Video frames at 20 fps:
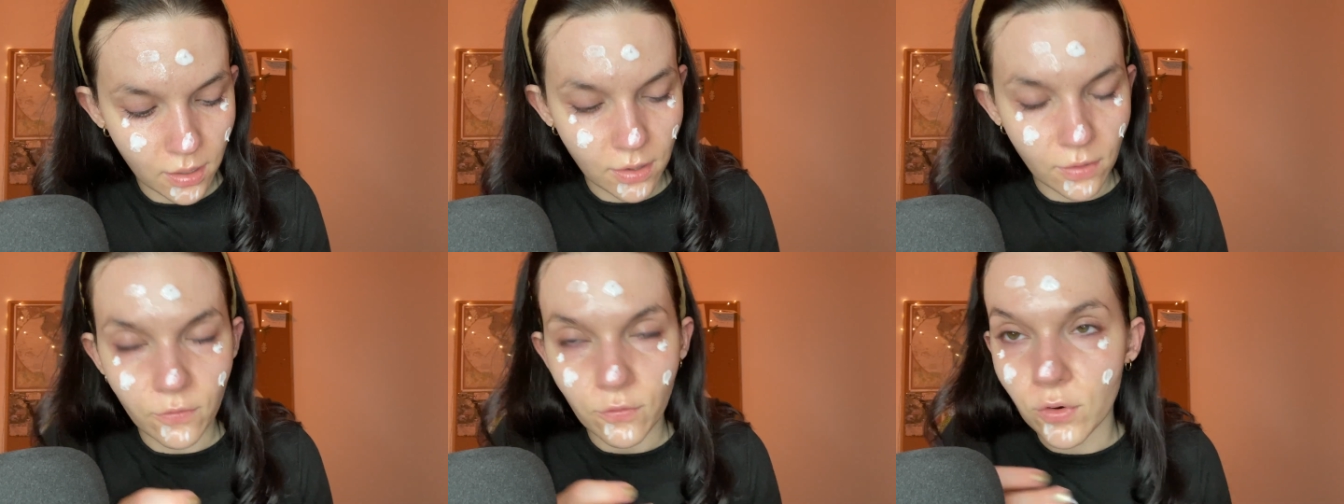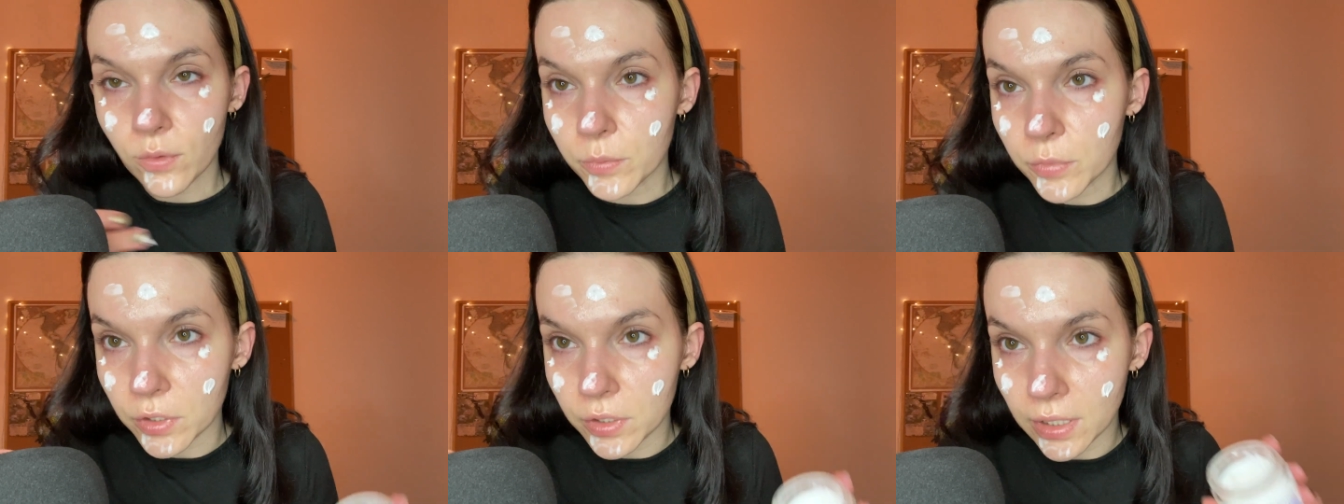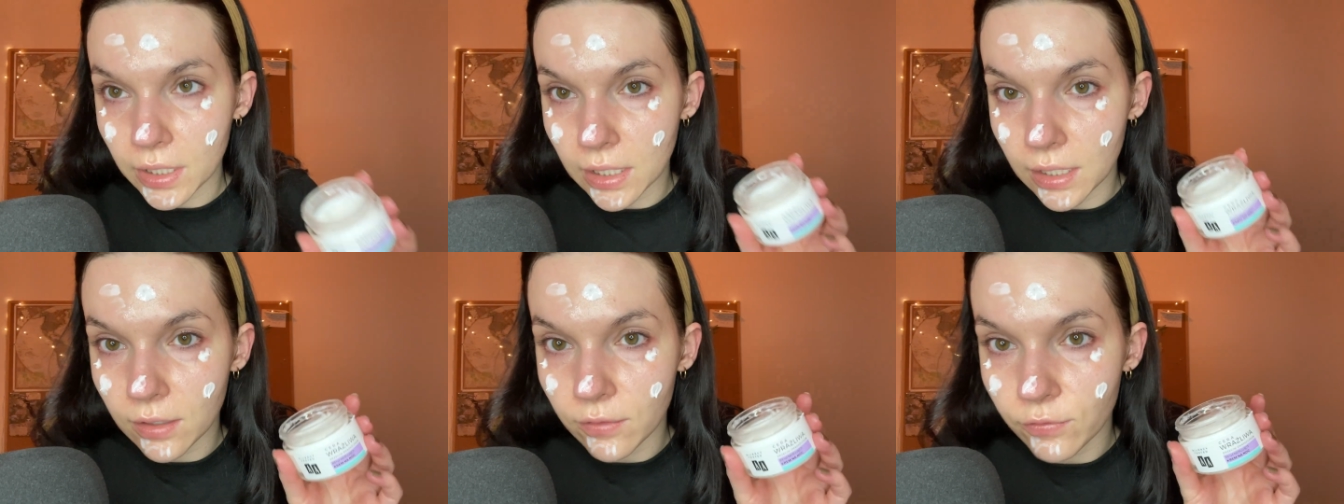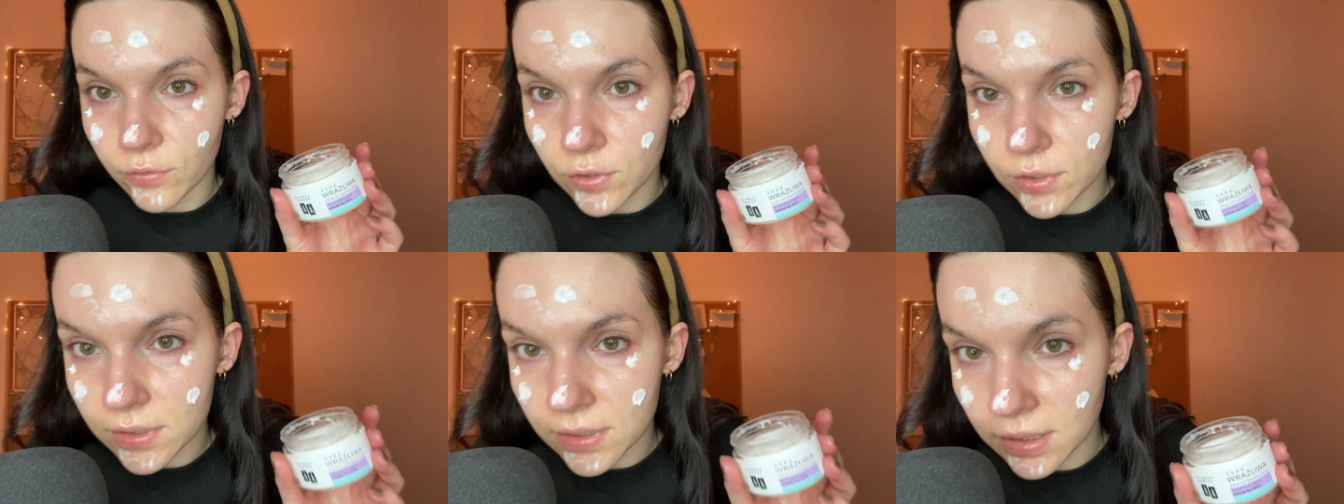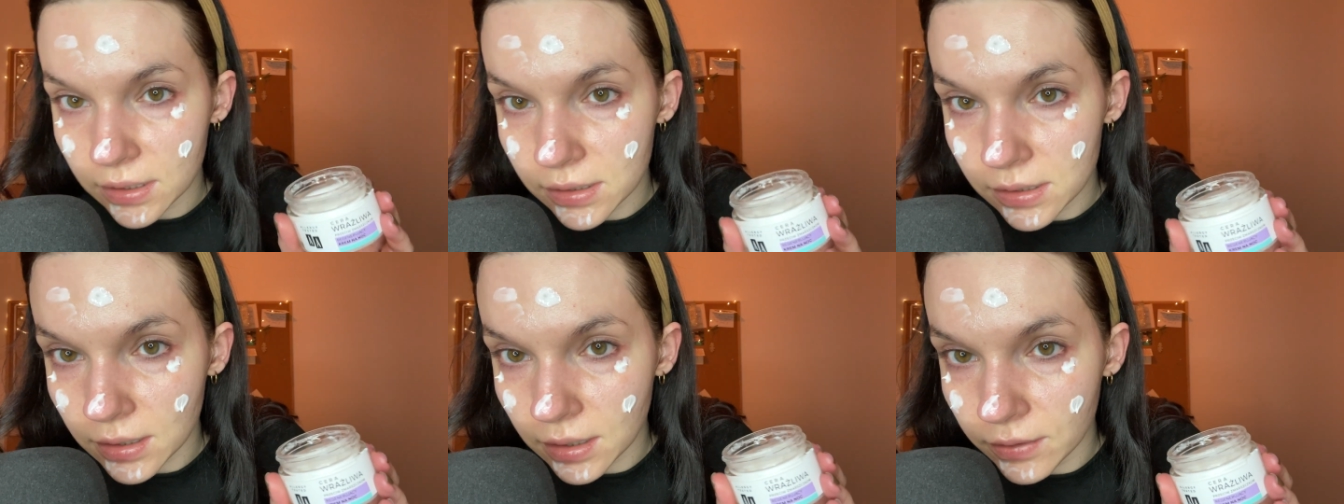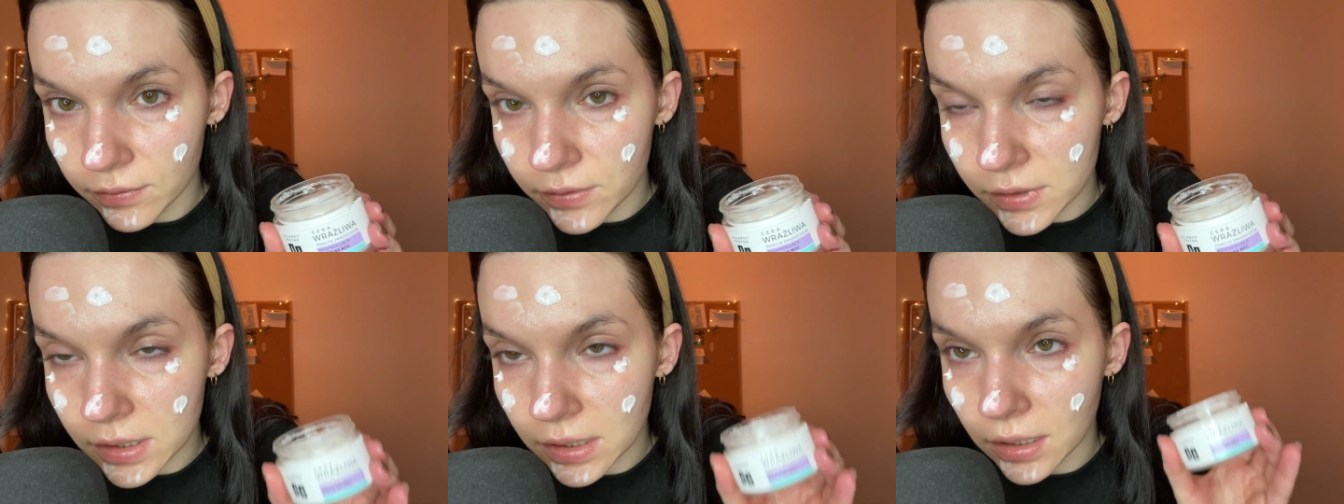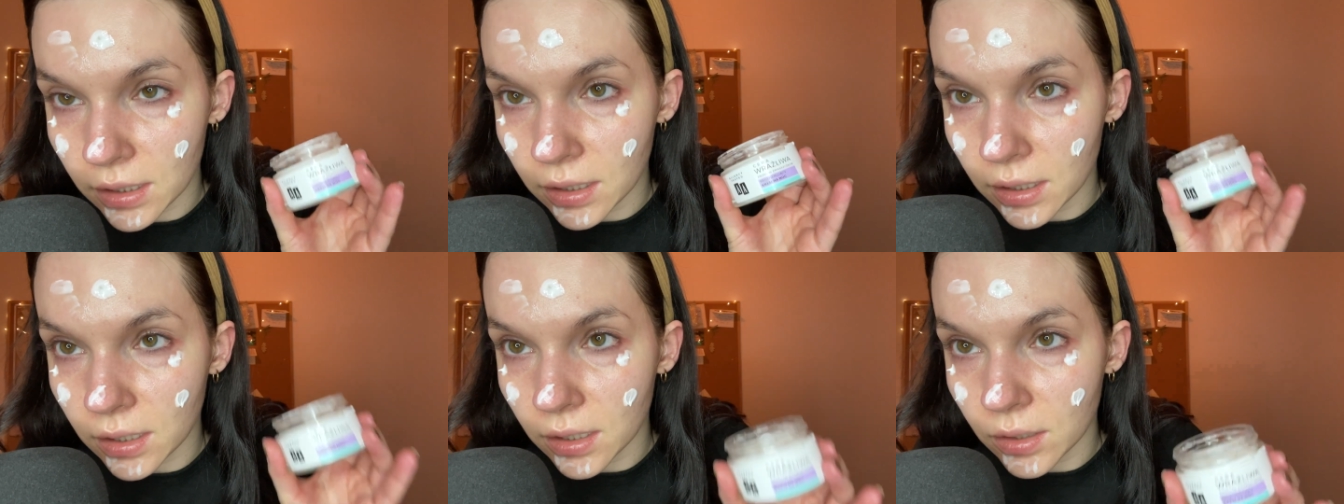formulated for sensitive
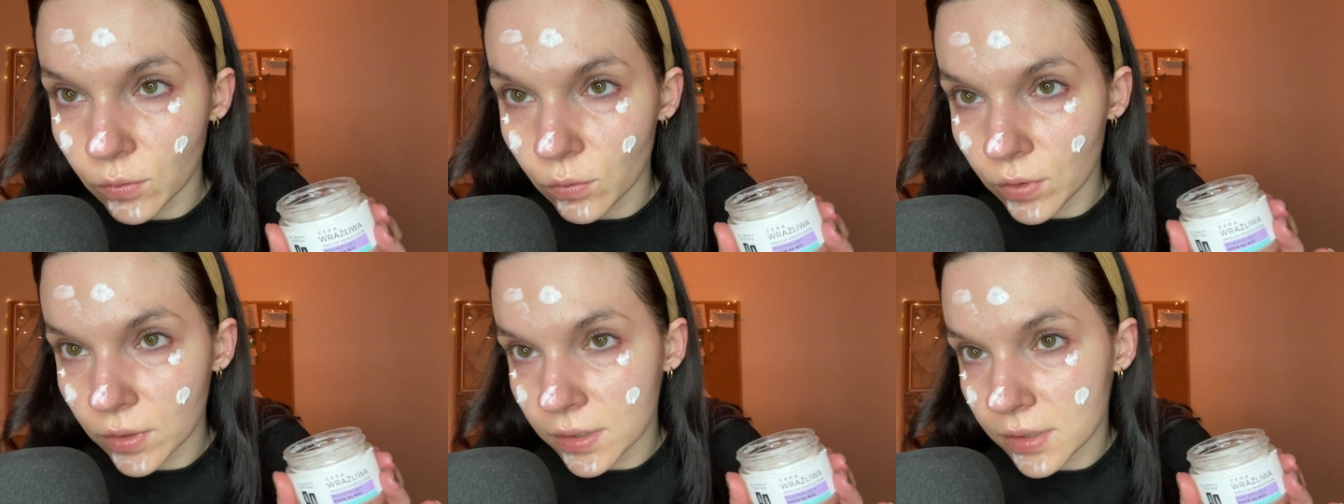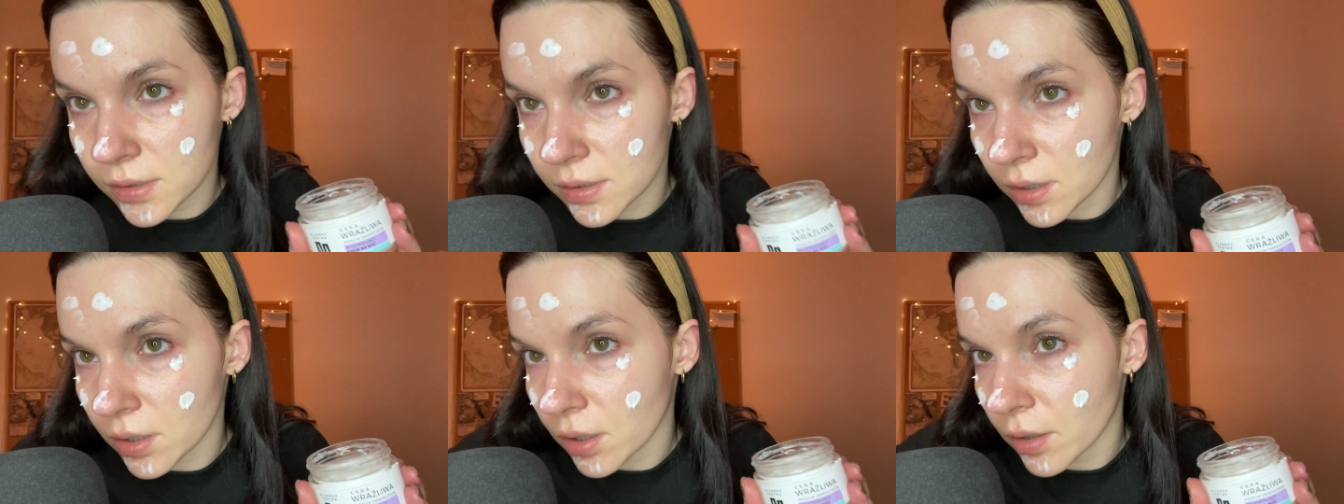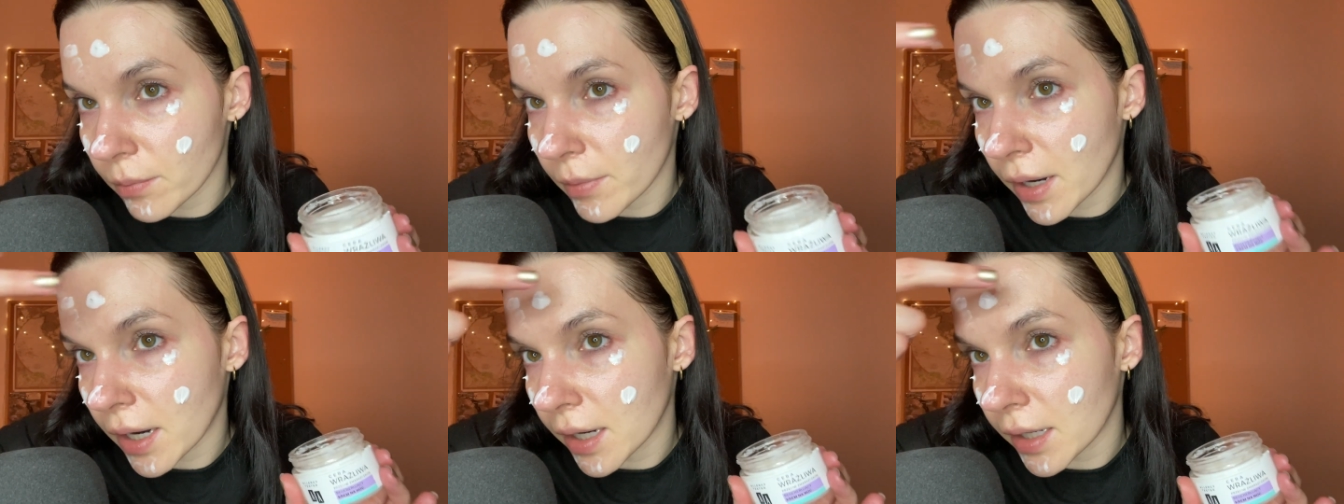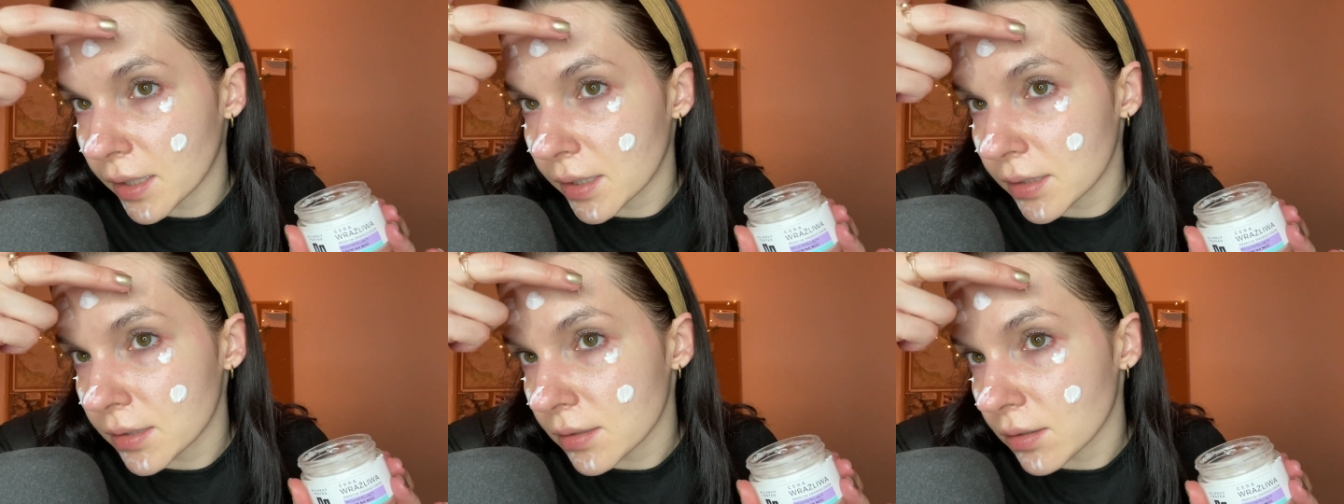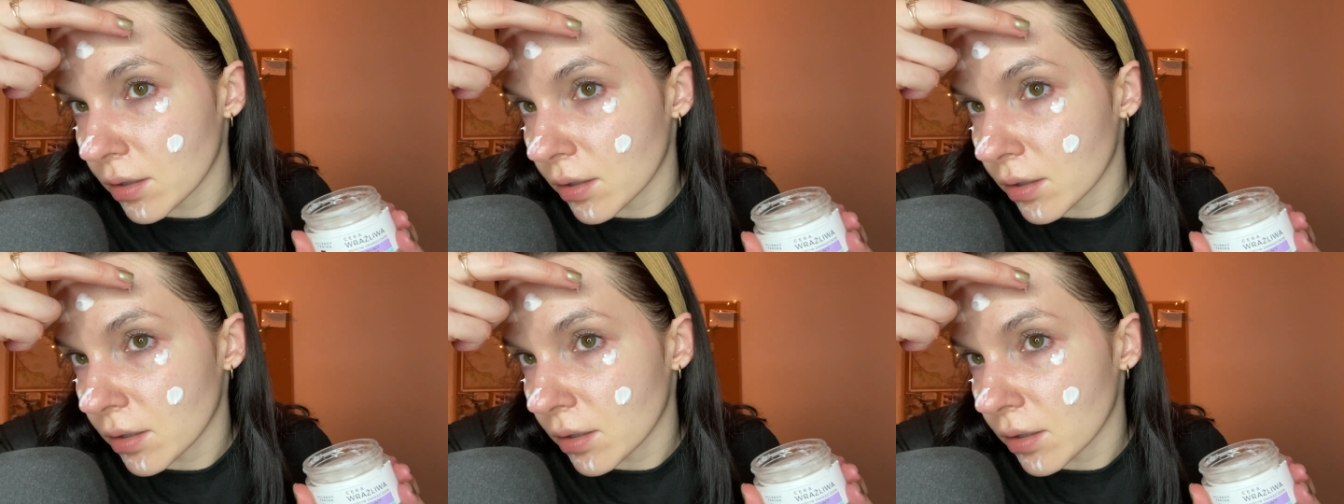skin with ceramides,